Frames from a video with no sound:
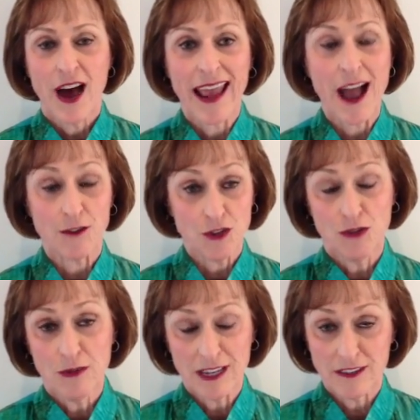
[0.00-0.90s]
on how
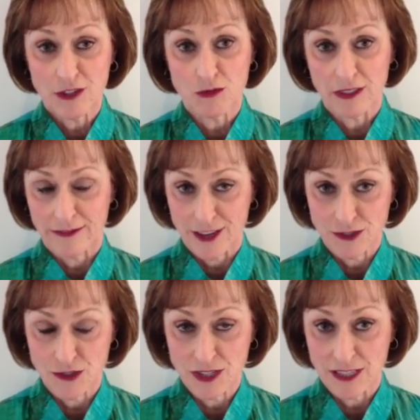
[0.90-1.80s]
you individual
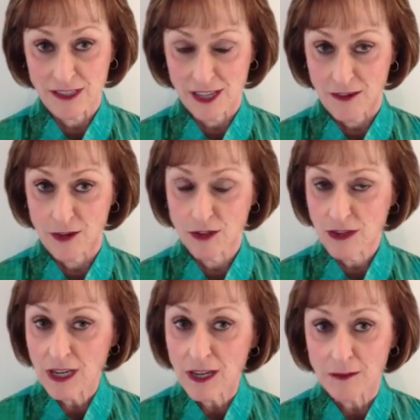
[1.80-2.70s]
investors can save on
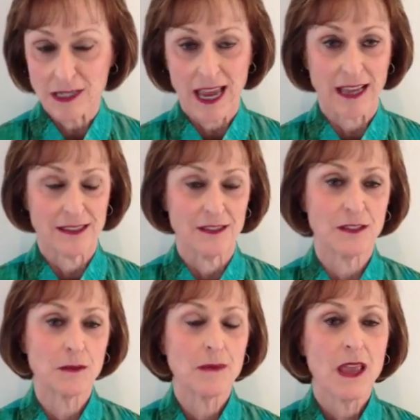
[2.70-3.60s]
your income
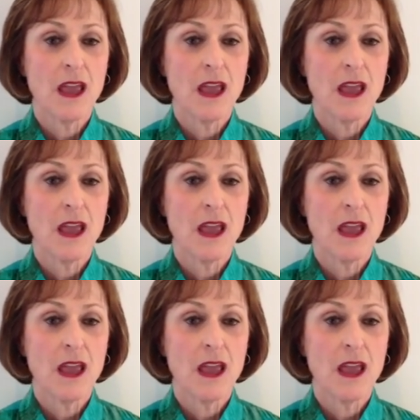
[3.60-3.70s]
taxes.